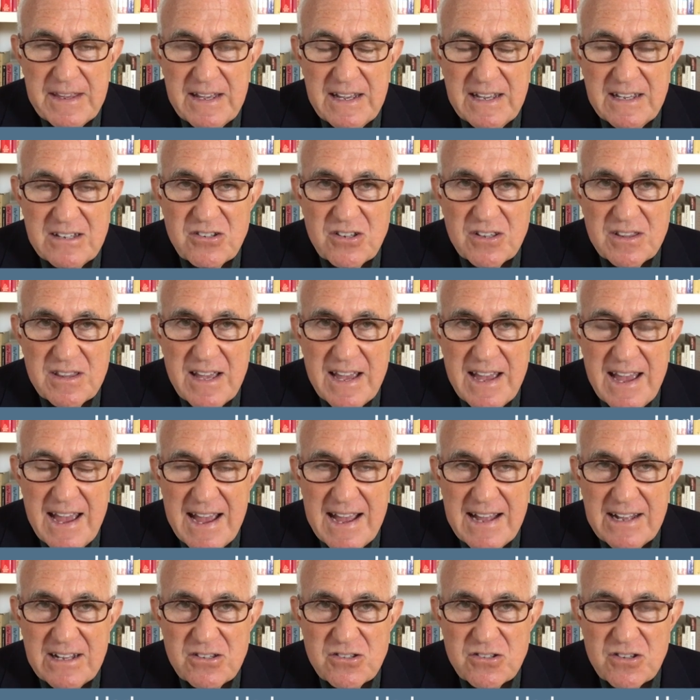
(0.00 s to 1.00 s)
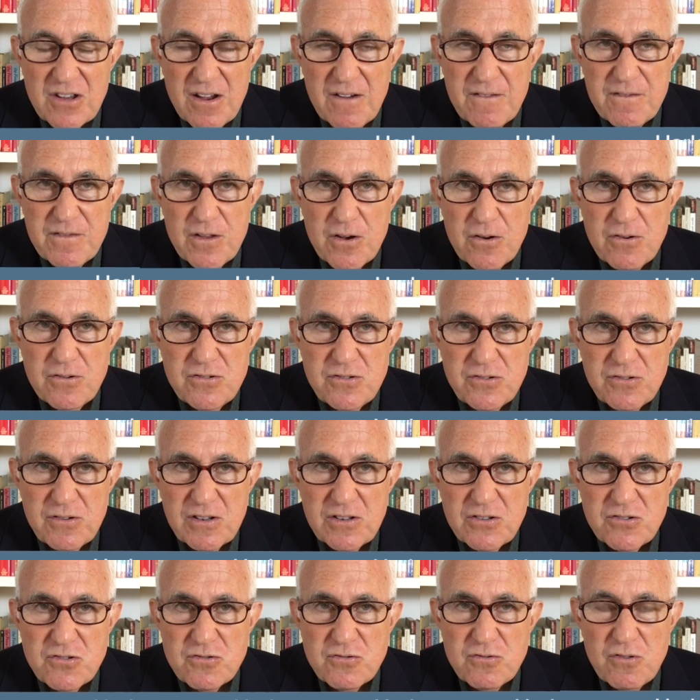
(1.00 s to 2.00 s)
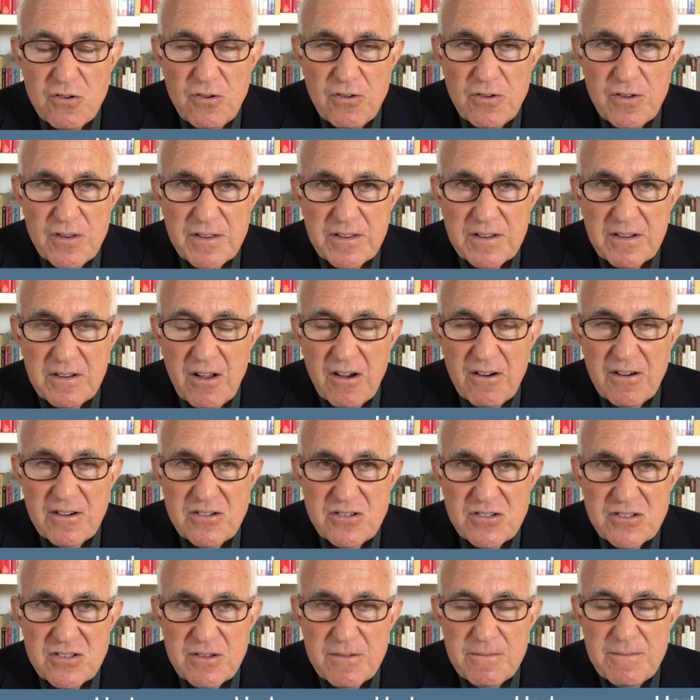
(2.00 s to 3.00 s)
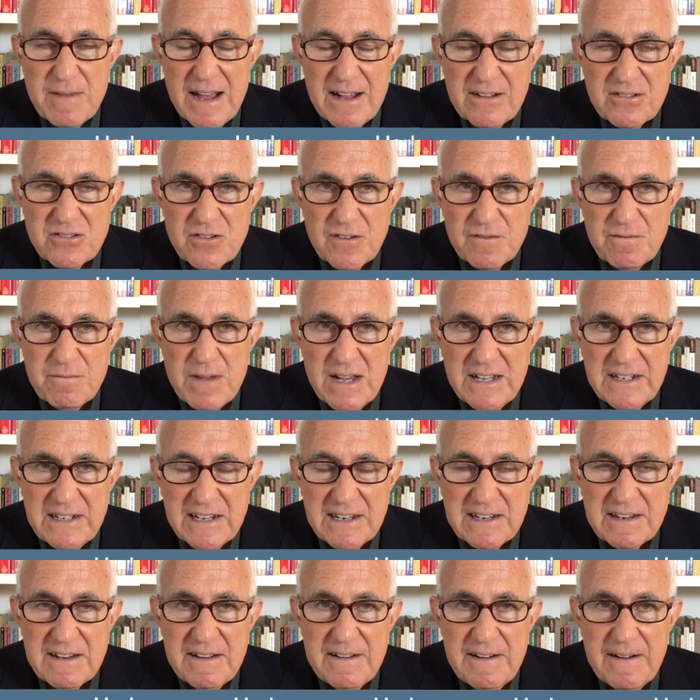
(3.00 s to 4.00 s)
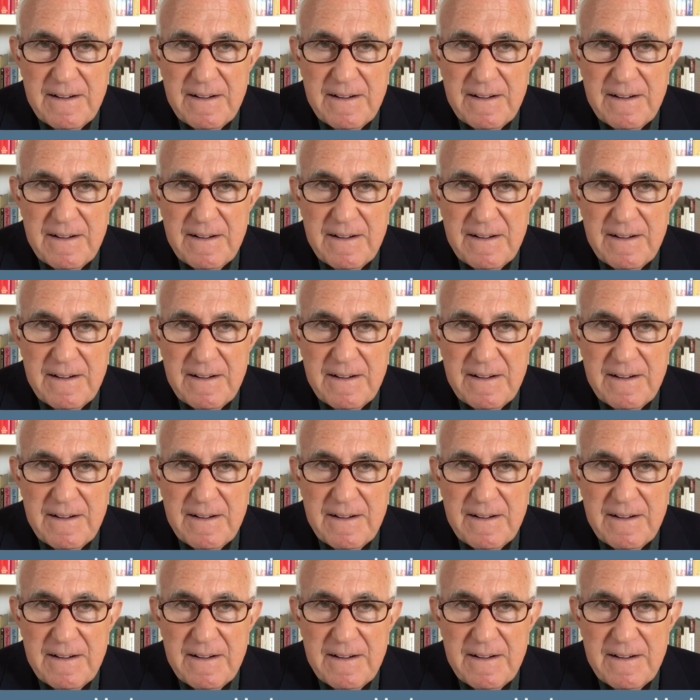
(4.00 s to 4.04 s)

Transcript: is in the hands of those who control the largest amounts of money,